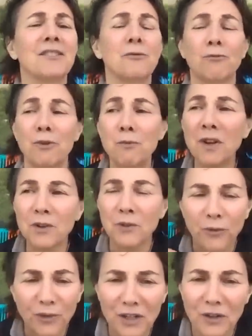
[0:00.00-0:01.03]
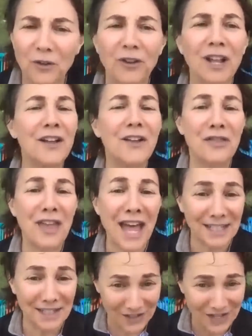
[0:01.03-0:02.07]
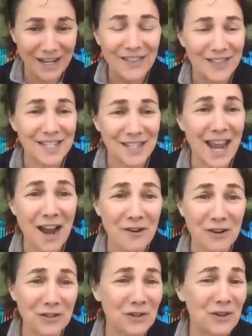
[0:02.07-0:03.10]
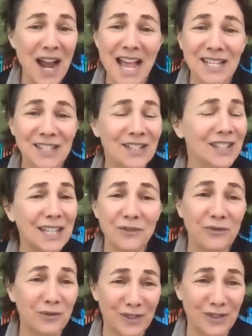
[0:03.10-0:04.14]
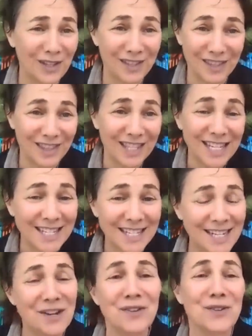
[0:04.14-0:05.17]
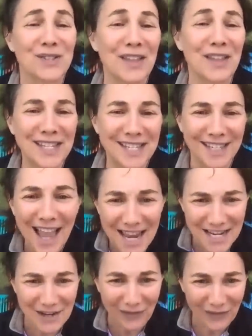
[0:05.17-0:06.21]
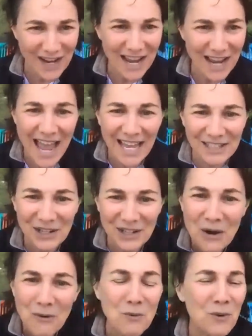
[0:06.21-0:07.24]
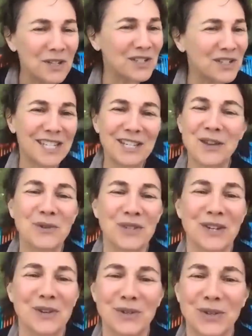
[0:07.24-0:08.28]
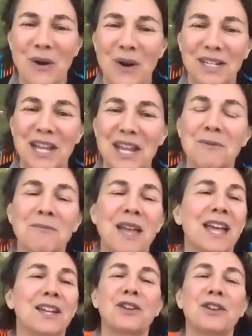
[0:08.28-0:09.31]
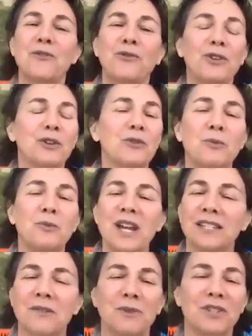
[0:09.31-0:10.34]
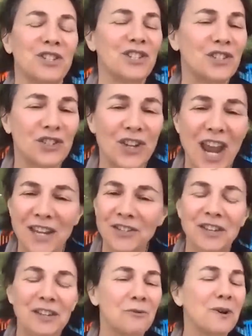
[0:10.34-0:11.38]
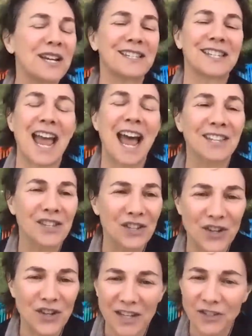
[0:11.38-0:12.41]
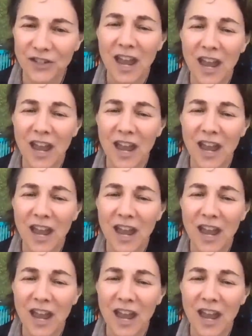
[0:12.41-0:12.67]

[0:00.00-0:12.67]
We want to feel that this character has lived these years and this life, and we want to see those years on him and feel the ways in which he's changed and the ways he hasn't changed